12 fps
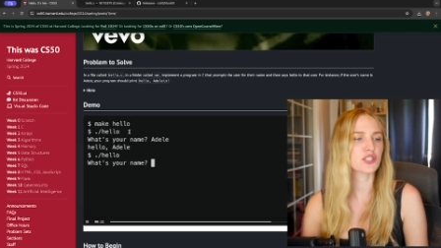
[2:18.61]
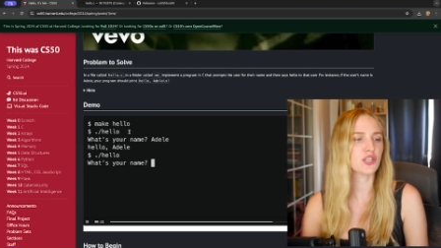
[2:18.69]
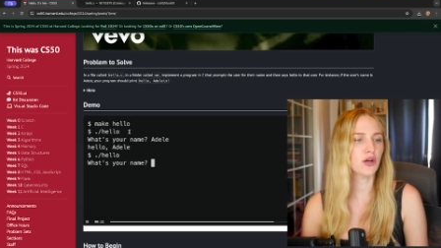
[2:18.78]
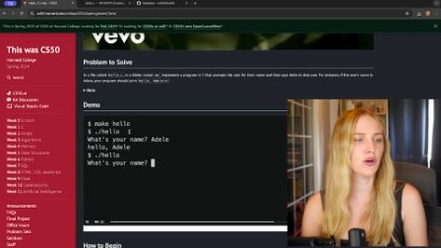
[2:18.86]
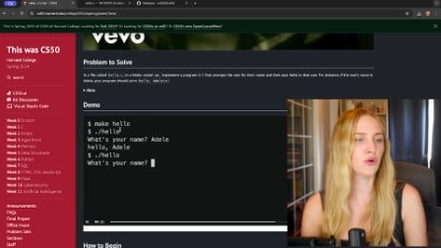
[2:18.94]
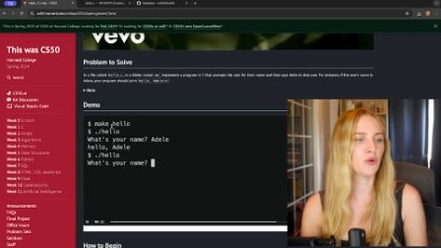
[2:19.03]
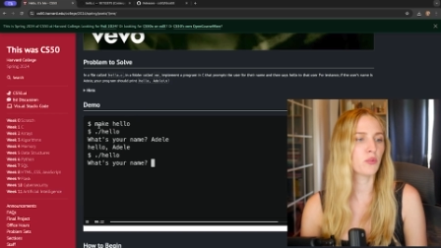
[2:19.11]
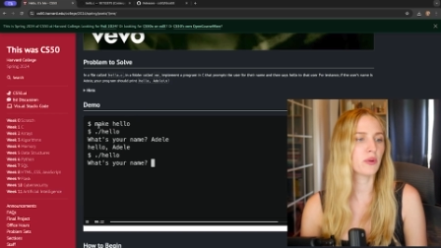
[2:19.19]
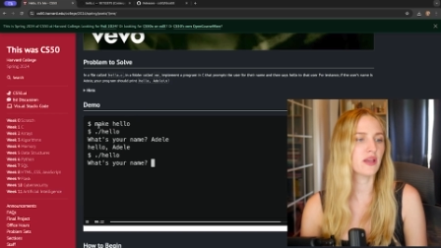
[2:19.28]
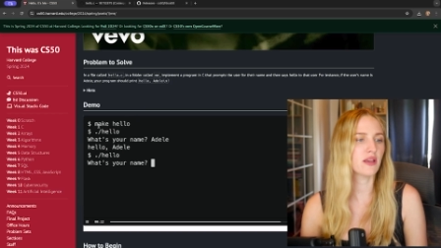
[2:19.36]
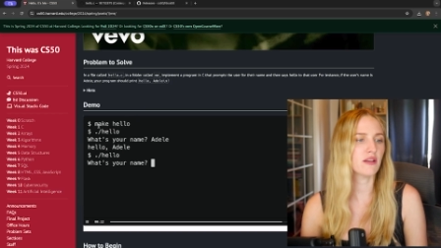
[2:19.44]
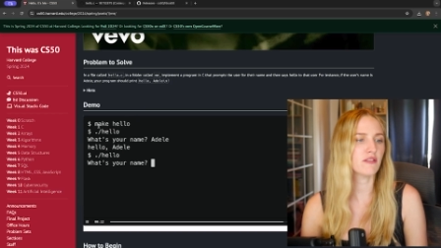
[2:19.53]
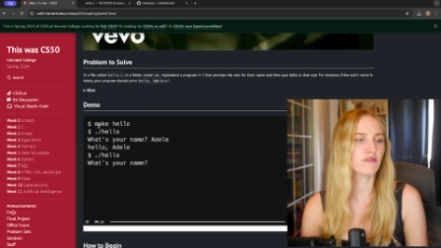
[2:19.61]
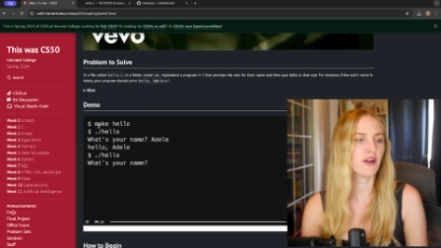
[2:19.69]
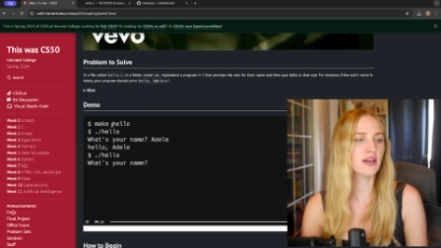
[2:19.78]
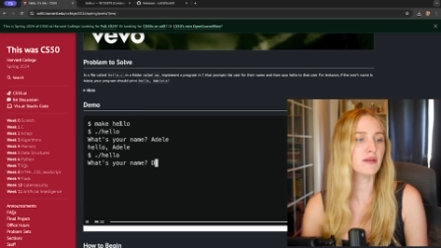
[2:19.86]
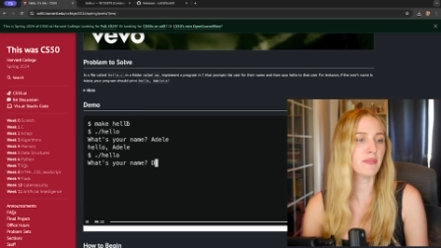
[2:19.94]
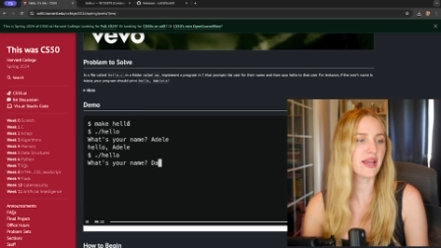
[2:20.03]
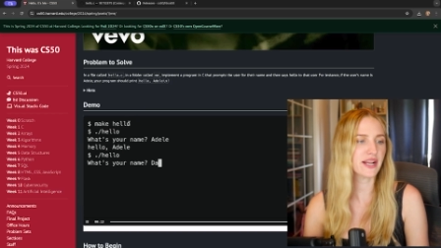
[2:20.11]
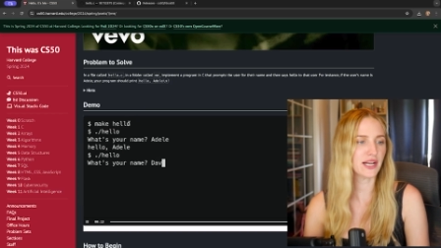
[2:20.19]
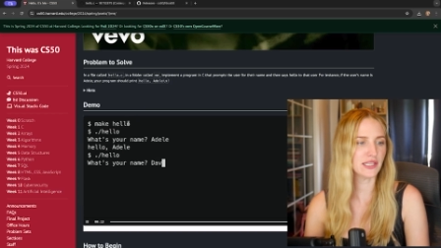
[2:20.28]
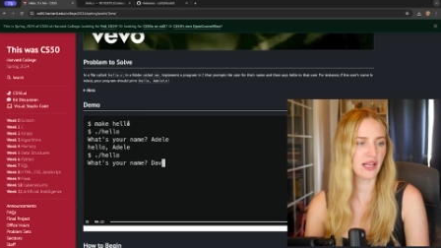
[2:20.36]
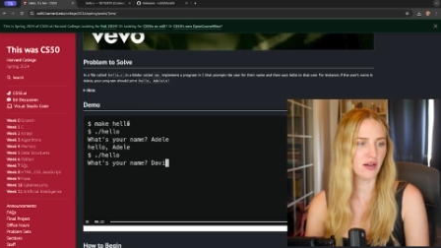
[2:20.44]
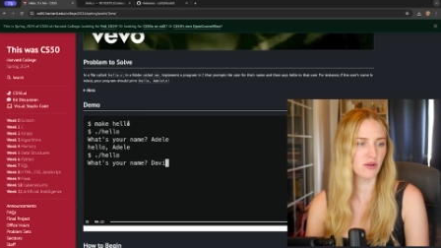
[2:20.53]
So we run make
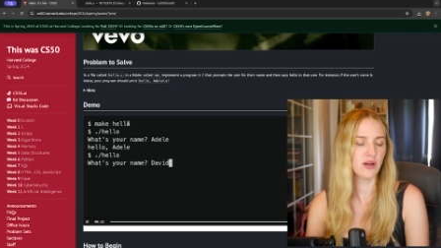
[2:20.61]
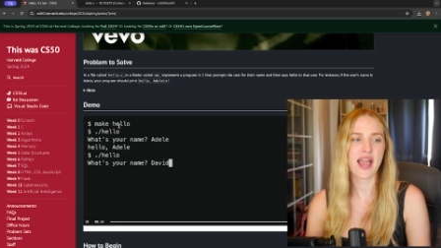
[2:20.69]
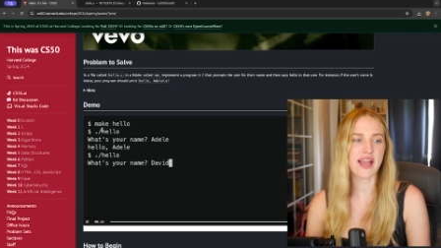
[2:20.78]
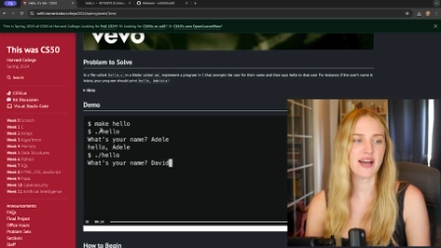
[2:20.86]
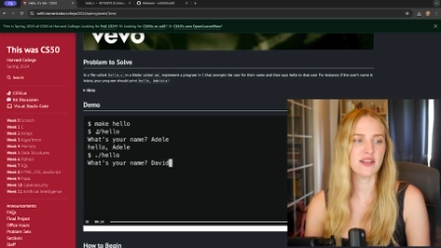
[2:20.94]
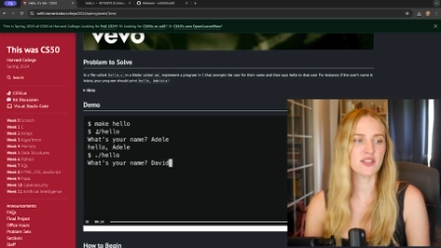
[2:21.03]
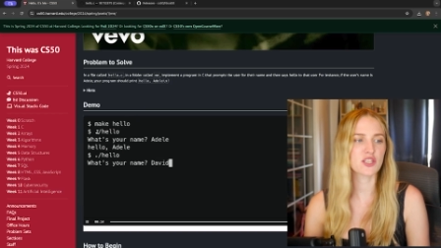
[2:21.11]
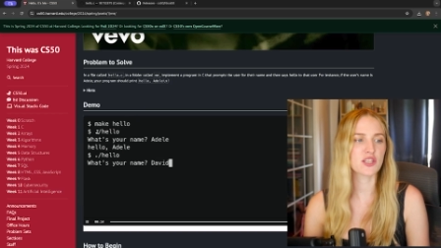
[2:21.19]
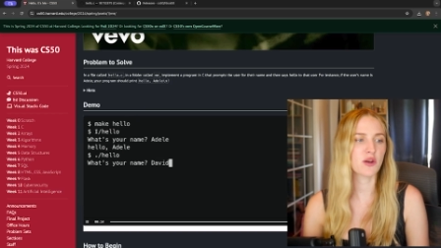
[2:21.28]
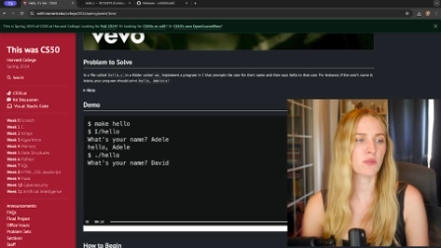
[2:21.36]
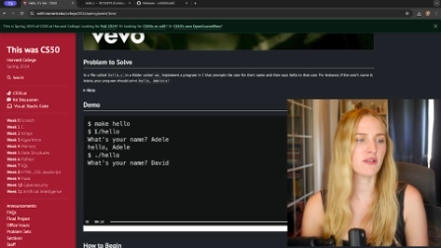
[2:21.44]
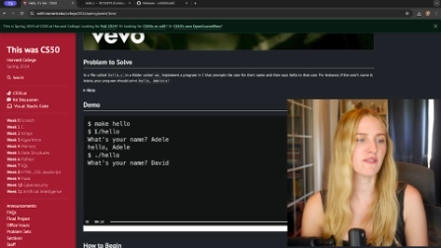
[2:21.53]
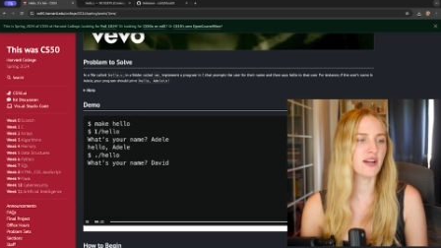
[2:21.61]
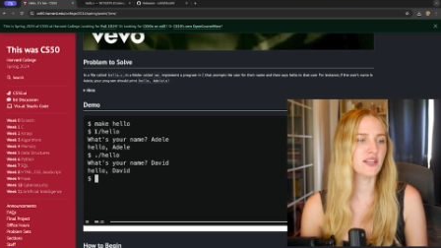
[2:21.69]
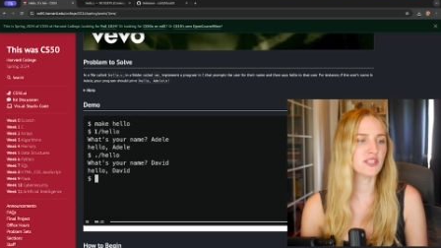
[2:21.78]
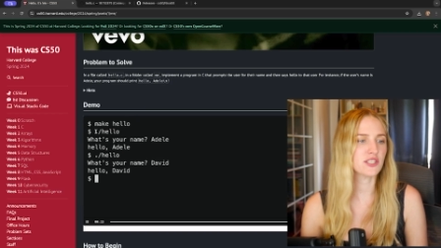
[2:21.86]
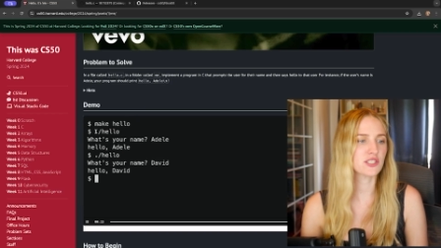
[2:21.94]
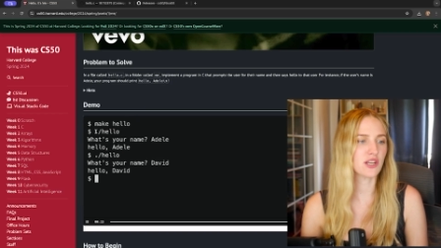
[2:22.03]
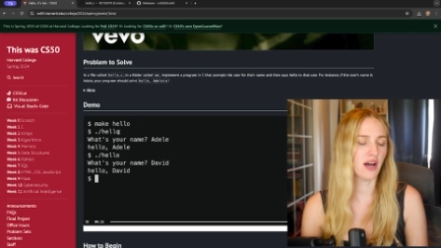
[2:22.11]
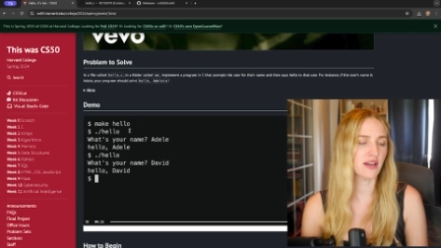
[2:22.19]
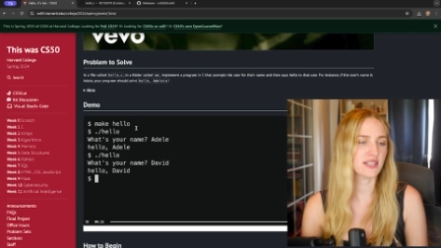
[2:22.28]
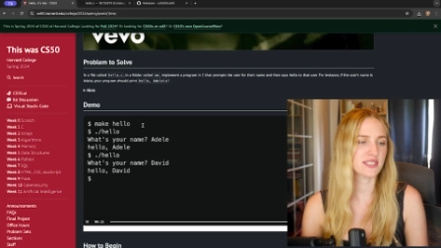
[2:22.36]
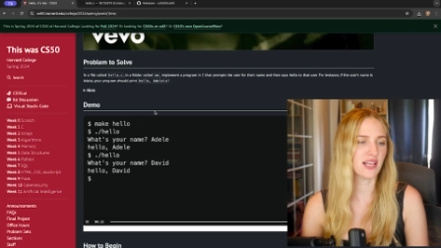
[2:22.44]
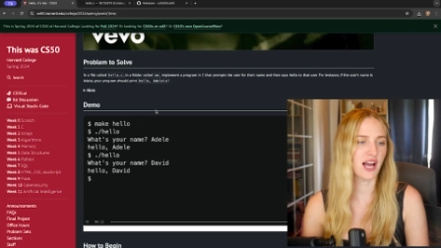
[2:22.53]
hello and then we run
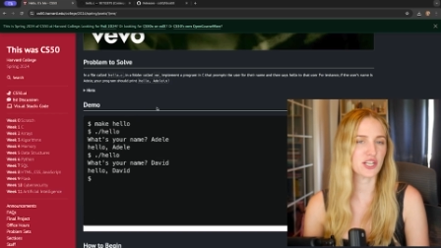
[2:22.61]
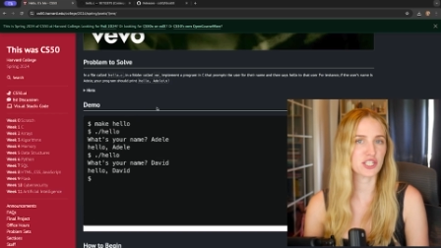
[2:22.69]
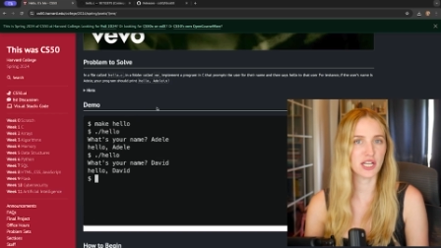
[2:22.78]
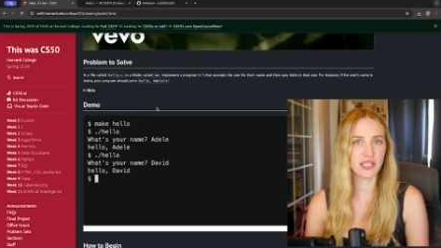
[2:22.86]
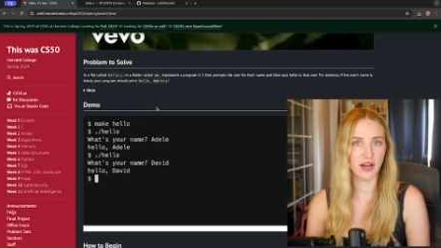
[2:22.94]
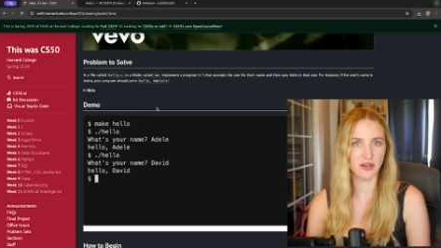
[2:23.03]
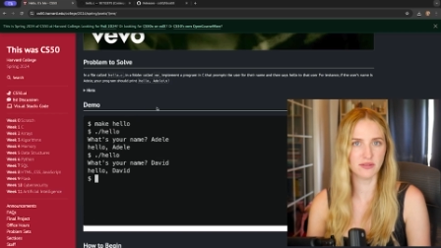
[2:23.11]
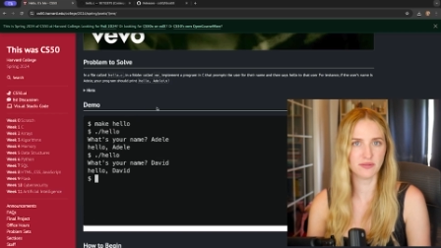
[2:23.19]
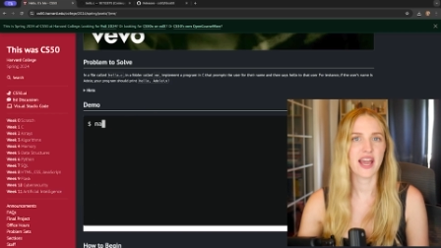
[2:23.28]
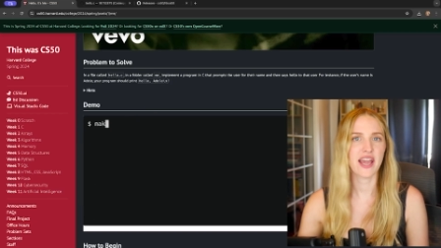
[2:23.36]
dot slash hello